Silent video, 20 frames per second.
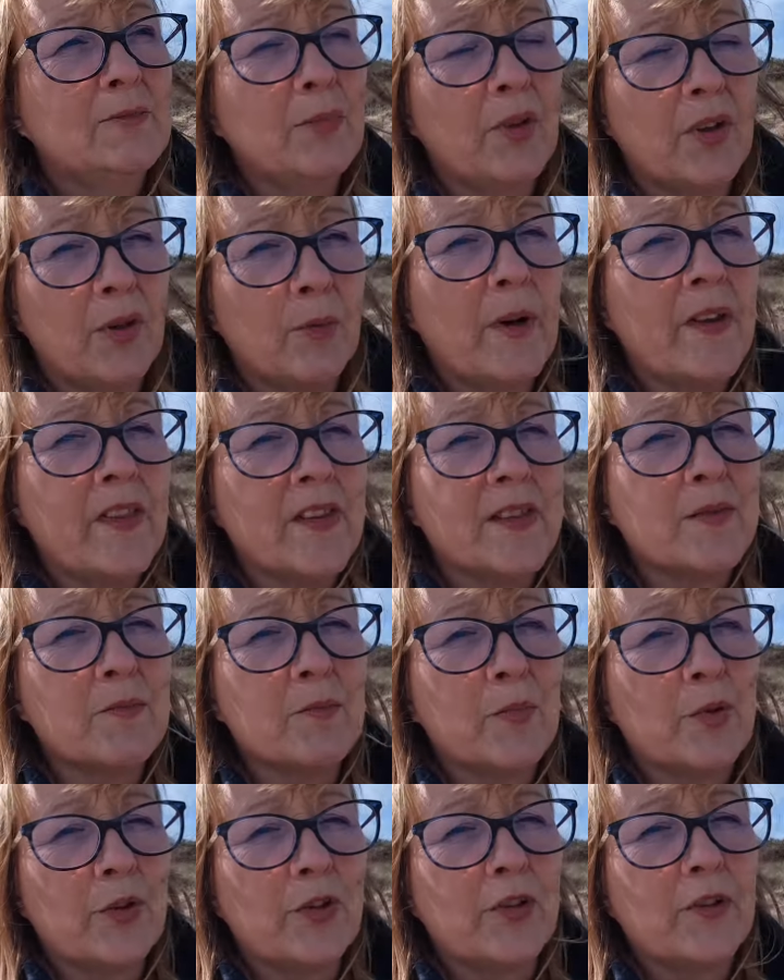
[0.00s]
but the weather's
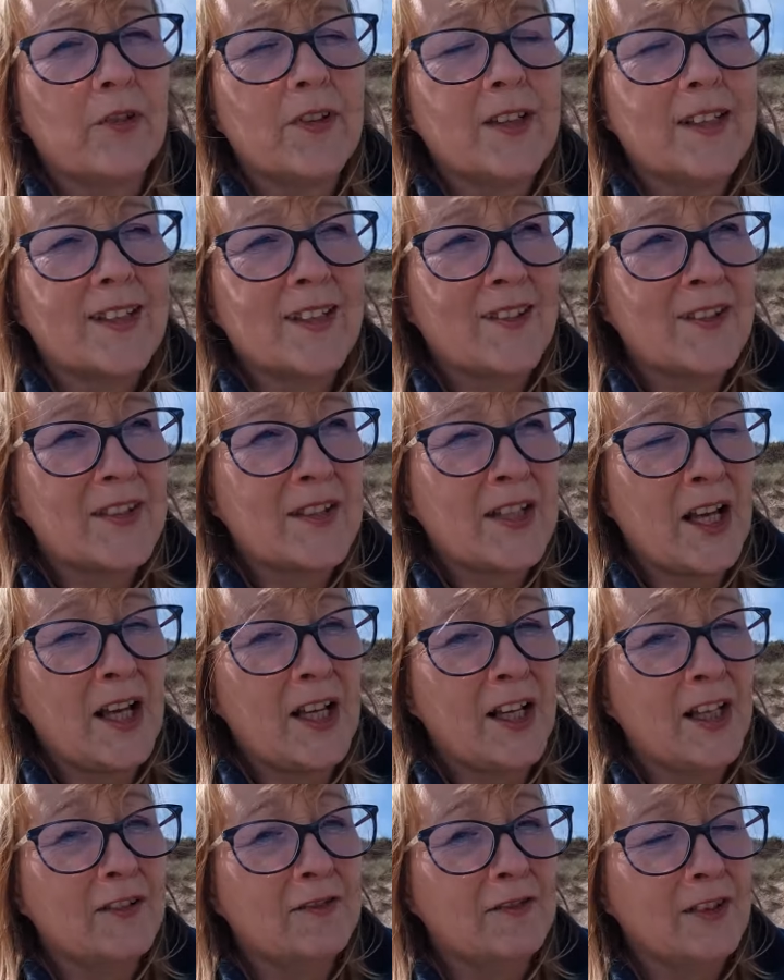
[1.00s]
improved, so it's
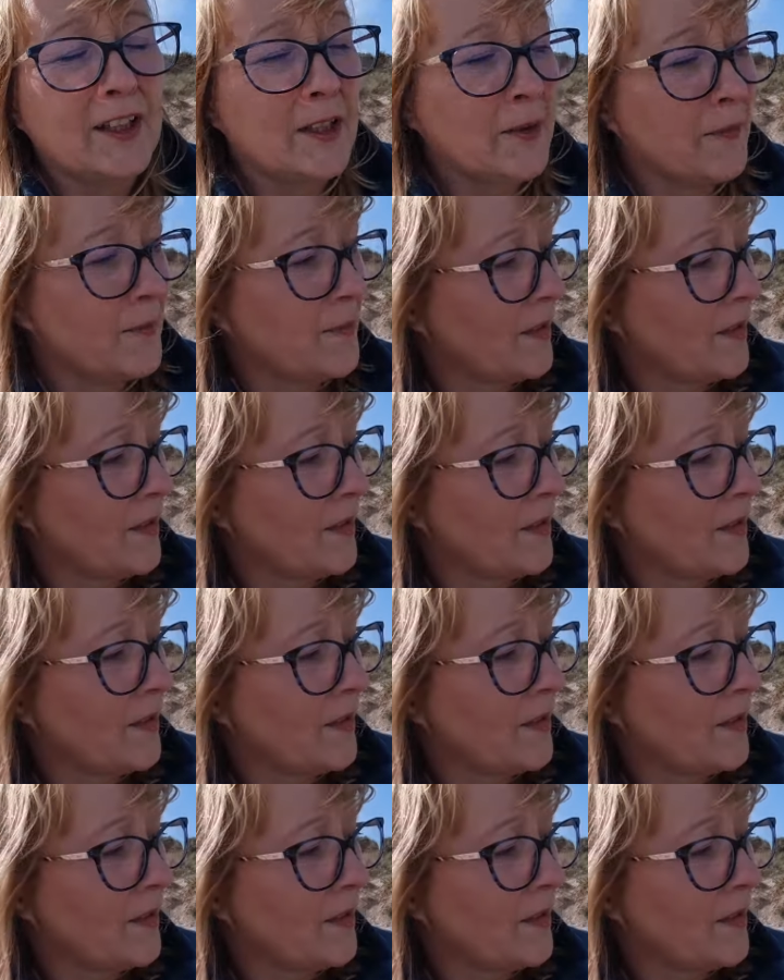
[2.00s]
lovely.